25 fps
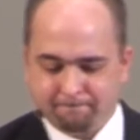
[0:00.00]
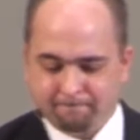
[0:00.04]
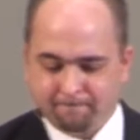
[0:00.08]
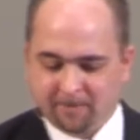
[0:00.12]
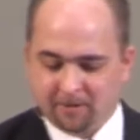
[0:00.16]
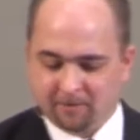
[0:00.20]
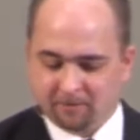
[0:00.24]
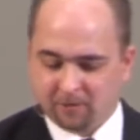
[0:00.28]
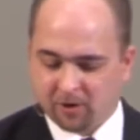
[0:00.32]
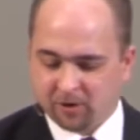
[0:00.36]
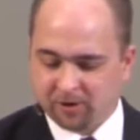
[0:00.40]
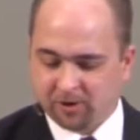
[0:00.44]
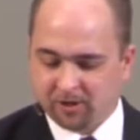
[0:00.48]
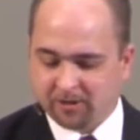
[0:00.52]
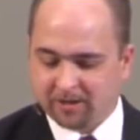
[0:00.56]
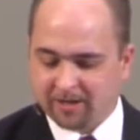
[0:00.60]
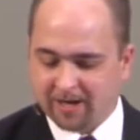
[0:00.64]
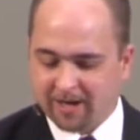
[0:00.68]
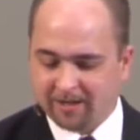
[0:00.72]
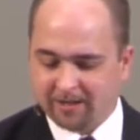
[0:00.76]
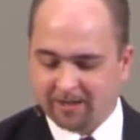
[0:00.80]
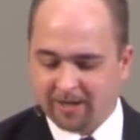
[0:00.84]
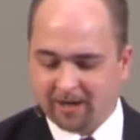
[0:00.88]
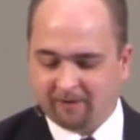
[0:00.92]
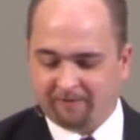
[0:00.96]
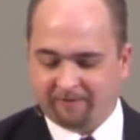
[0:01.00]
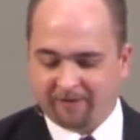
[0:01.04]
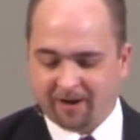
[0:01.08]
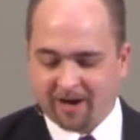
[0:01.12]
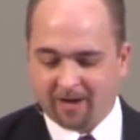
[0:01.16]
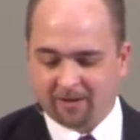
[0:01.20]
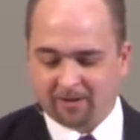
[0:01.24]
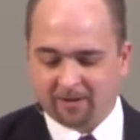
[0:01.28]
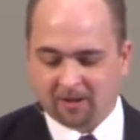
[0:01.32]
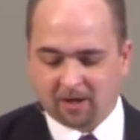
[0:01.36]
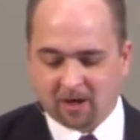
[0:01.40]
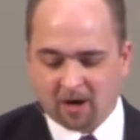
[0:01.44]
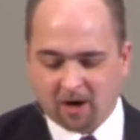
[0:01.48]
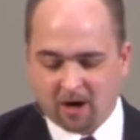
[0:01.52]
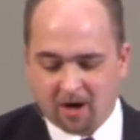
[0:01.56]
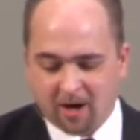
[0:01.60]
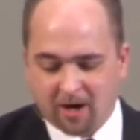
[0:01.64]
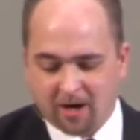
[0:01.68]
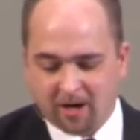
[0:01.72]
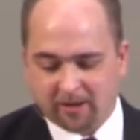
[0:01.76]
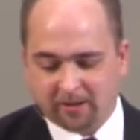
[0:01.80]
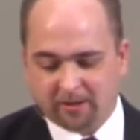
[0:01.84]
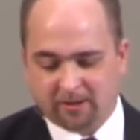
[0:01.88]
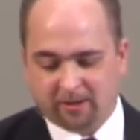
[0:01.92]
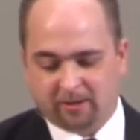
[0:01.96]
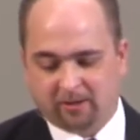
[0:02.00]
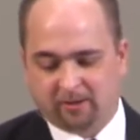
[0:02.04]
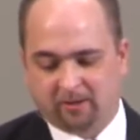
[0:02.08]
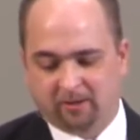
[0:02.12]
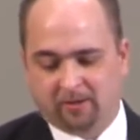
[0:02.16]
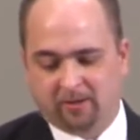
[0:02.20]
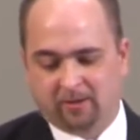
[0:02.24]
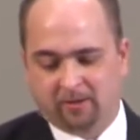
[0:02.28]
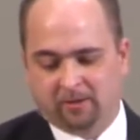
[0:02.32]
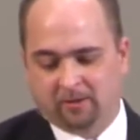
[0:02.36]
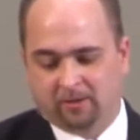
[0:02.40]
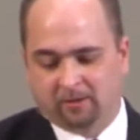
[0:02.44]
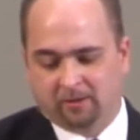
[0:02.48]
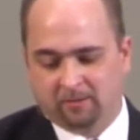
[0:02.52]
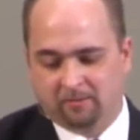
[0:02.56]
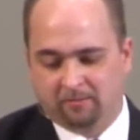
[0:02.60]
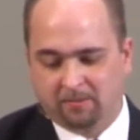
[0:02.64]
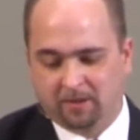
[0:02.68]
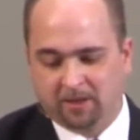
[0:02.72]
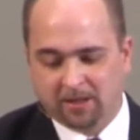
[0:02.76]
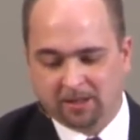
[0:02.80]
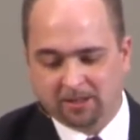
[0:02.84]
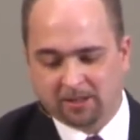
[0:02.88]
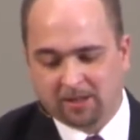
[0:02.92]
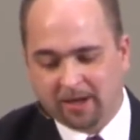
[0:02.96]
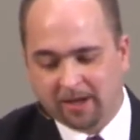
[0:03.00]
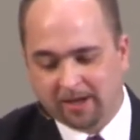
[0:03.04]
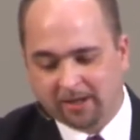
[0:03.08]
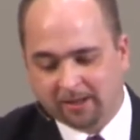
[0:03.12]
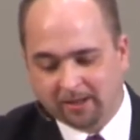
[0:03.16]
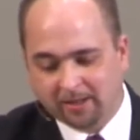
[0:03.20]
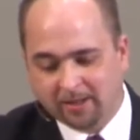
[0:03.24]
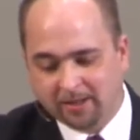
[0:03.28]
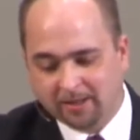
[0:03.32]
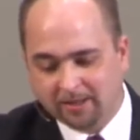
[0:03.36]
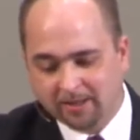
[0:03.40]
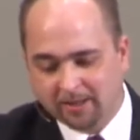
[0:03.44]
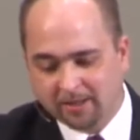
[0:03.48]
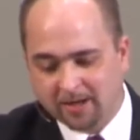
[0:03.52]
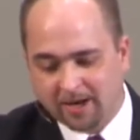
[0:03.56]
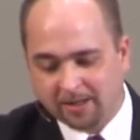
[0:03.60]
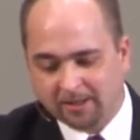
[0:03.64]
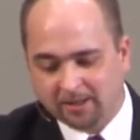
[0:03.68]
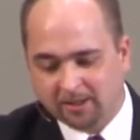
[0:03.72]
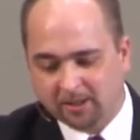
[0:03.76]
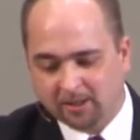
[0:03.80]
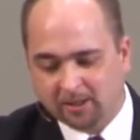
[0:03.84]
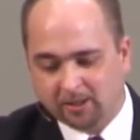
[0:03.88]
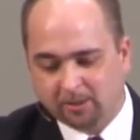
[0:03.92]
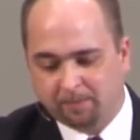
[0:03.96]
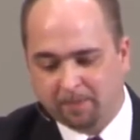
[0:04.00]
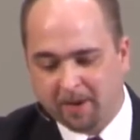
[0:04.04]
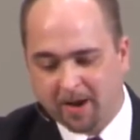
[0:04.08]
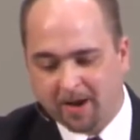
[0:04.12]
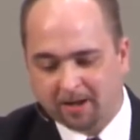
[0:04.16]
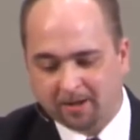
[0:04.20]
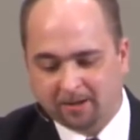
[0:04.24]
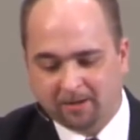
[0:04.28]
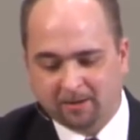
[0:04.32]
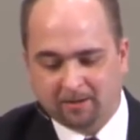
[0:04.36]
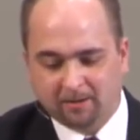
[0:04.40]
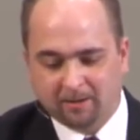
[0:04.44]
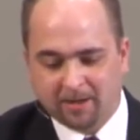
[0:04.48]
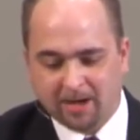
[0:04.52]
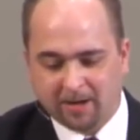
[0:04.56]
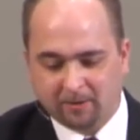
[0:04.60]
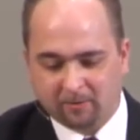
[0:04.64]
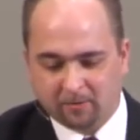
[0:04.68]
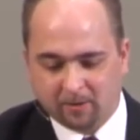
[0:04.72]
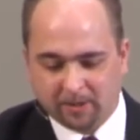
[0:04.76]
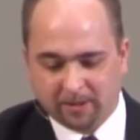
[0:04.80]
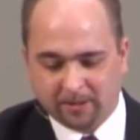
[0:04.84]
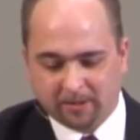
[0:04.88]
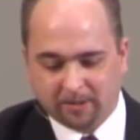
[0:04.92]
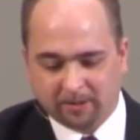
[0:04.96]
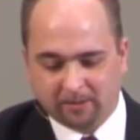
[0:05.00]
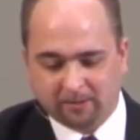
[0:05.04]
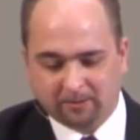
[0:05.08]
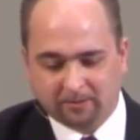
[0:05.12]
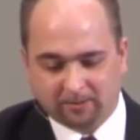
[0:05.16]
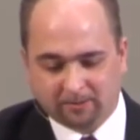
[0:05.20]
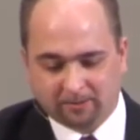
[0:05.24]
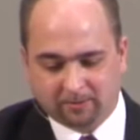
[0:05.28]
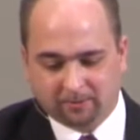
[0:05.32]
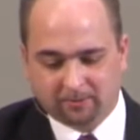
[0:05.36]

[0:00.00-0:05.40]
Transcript: The verse is identifying the cause because likely they did not suspect that reason.